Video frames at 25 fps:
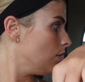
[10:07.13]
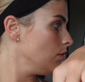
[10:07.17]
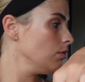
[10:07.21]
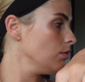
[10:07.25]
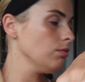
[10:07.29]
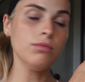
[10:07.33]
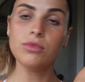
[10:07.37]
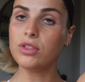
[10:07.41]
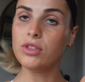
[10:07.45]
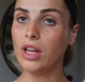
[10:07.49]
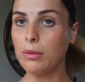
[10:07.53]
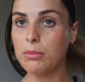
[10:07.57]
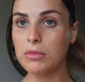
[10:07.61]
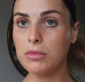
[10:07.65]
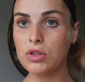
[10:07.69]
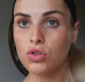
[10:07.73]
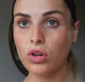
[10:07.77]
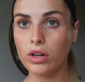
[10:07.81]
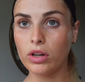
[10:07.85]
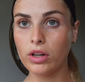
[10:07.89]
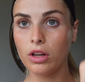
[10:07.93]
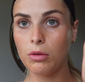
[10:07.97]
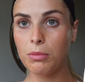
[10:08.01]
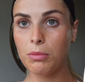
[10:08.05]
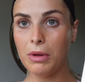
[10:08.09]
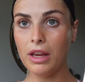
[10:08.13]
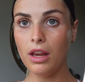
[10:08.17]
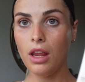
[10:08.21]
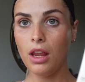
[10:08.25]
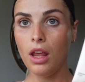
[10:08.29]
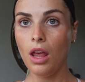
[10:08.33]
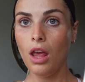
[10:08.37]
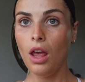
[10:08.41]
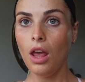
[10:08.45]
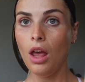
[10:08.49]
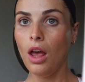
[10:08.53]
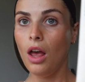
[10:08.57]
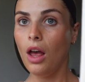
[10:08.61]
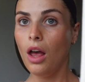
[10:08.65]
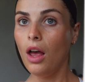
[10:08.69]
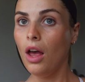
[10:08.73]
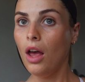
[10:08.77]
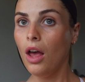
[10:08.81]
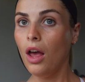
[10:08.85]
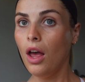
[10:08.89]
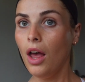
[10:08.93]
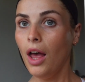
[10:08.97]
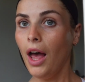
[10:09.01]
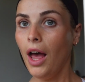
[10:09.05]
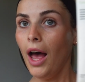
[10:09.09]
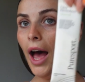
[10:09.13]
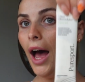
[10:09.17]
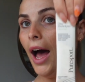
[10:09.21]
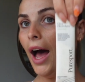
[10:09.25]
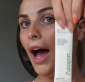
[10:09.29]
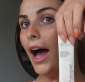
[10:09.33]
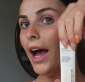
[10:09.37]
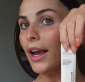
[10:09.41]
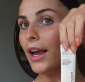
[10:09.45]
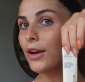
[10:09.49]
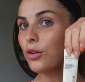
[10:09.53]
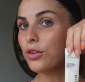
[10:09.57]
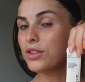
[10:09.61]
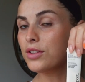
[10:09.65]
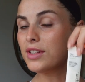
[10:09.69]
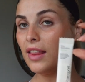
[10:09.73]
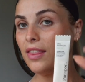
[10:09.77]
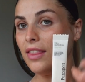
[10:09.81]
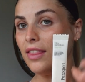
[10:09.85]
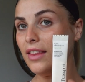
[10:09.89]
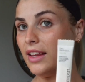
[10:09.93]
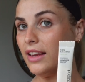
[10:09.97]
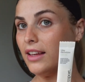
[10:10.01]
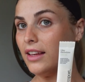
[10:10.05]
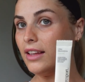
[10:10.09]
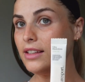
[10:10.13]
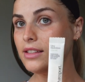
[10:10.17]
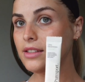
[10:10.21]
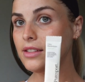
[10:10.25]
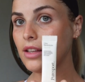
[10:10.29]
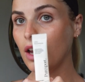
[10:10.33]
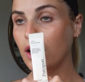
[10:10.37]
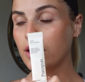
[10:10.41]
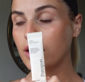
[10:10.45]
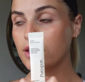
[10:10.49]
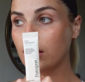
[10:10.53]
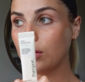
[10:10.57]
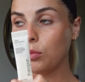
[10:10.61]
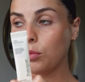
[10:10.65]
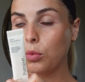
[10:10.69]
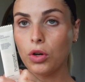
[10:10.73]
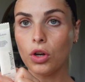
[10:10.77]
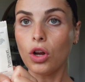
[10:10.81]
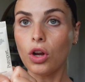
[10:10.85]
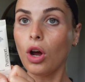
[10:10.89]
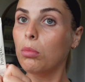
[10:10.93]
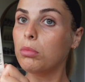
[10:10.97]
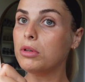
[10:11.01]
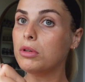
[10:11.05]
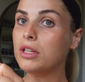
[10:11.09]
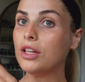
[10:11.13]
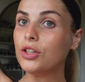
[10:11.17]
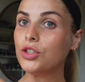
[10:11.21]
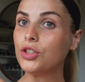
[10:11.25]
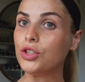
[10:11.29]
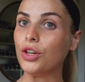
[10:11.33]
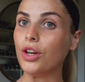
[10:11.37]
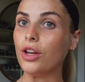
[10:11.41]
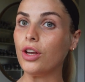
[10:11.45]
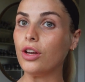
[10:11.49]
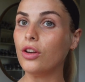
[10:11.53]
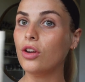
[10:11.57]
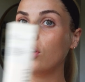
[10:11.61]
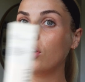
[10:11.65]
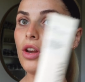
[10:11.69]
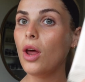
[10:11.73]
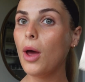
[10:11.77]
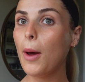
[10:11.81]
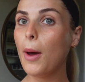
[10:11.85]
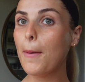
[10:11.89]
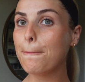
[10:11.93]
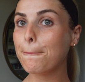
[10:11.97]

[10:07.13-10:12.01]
oh, Simon's trying to come in. I got sent these as I won a competition.